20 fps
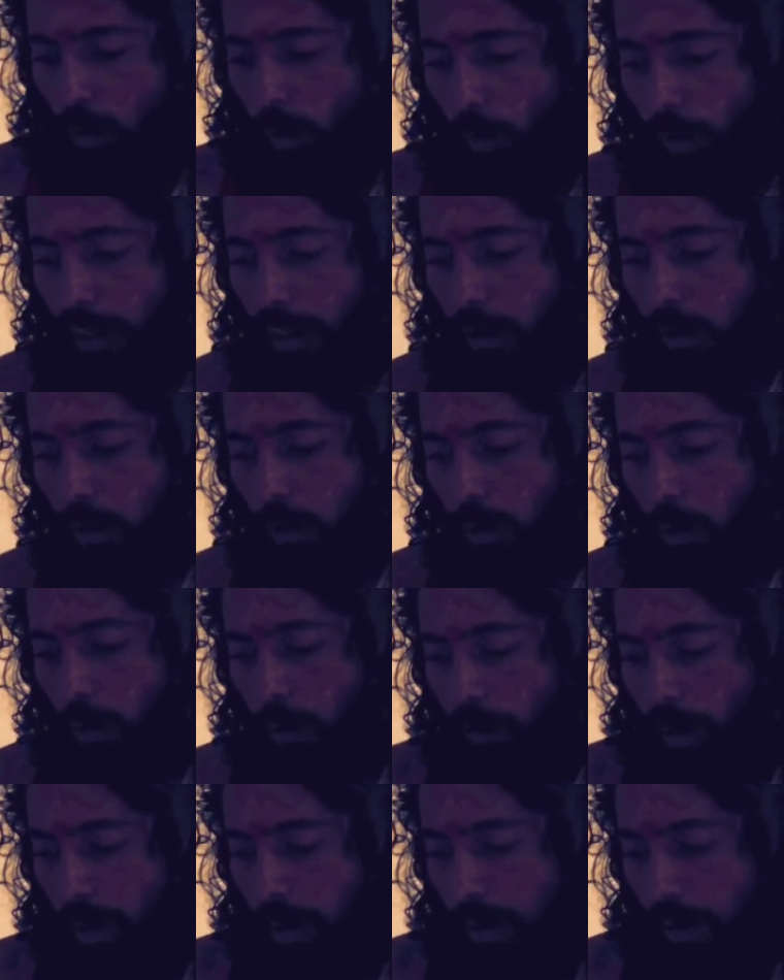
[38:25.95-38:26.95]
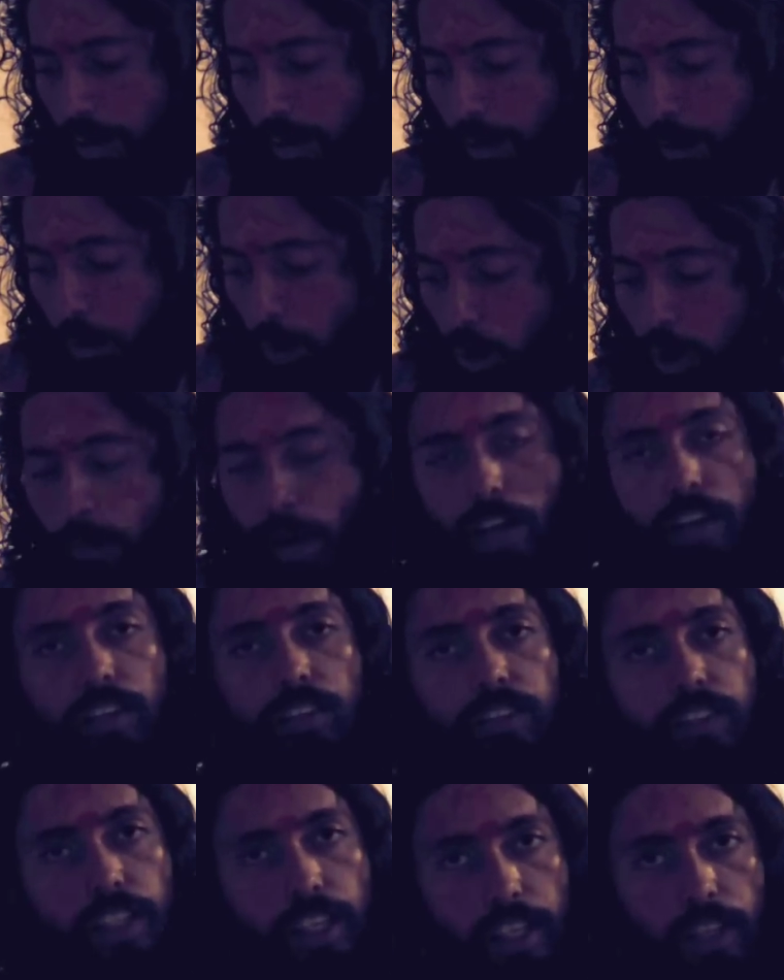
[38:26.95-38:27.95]
going to use my
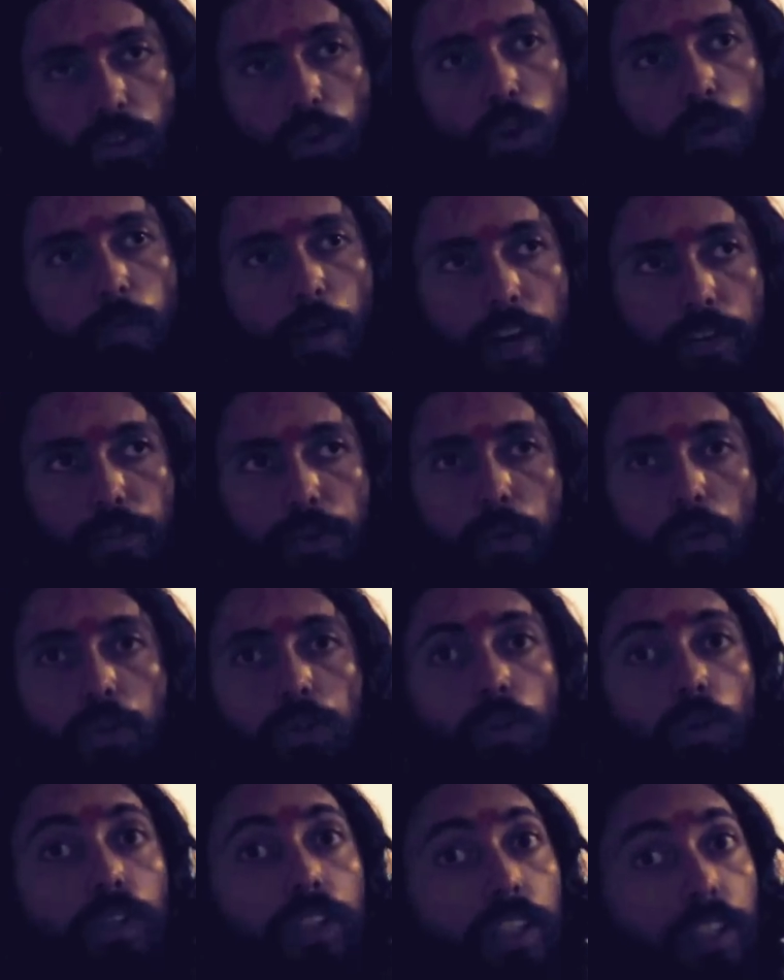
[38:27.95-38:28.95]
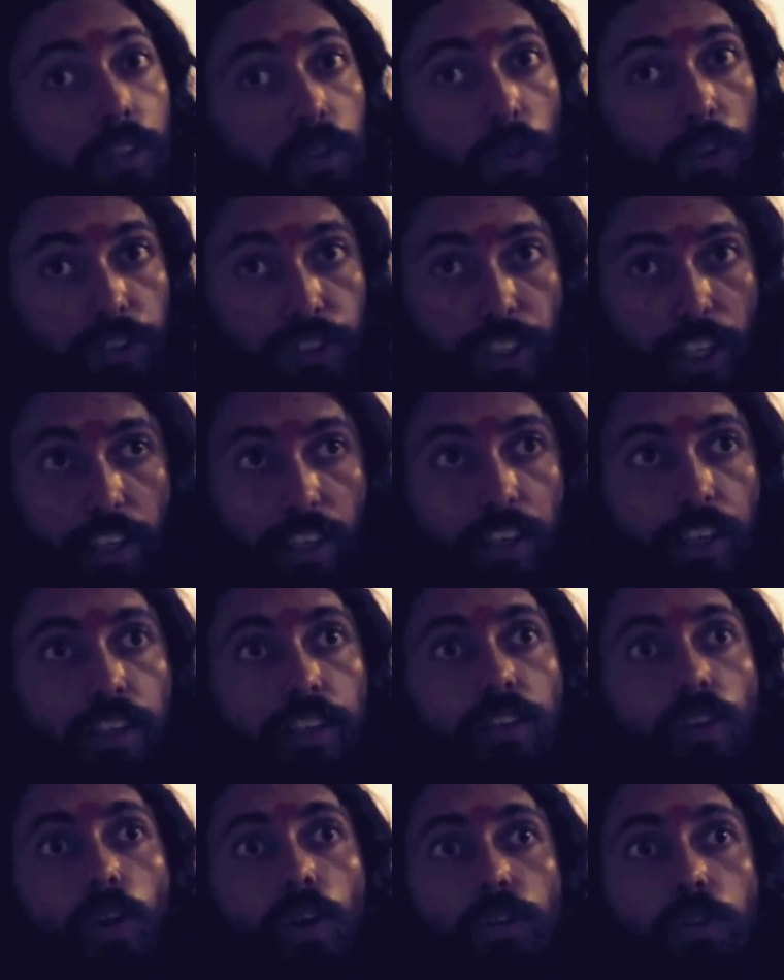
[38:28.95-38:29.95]
content or my views in your
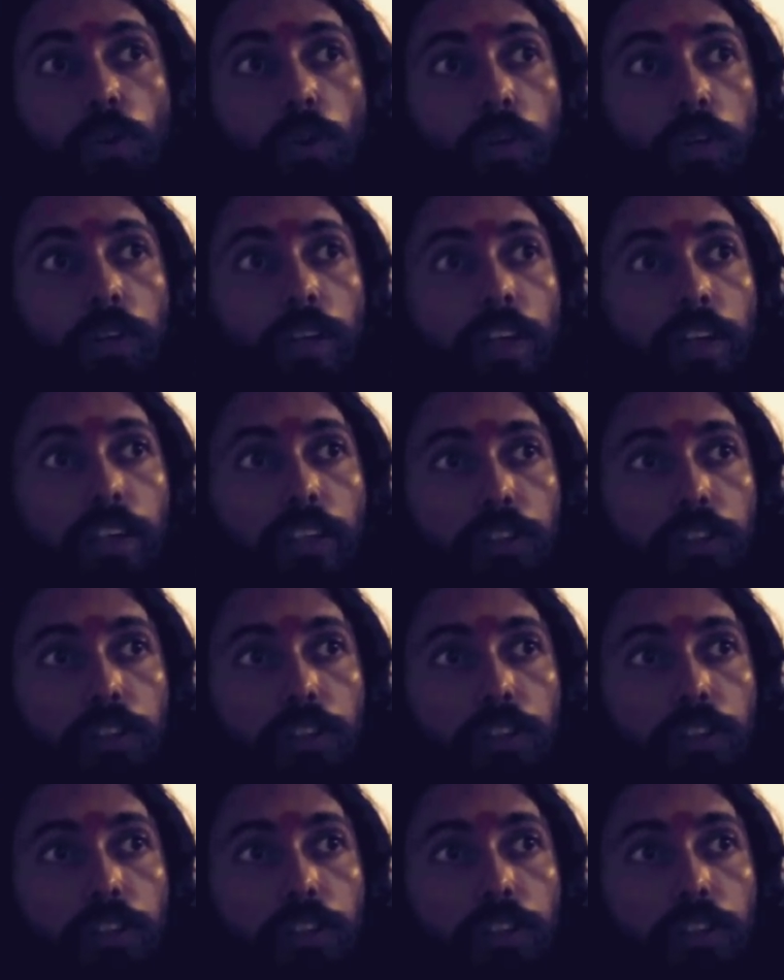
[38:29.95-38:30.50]
channel or your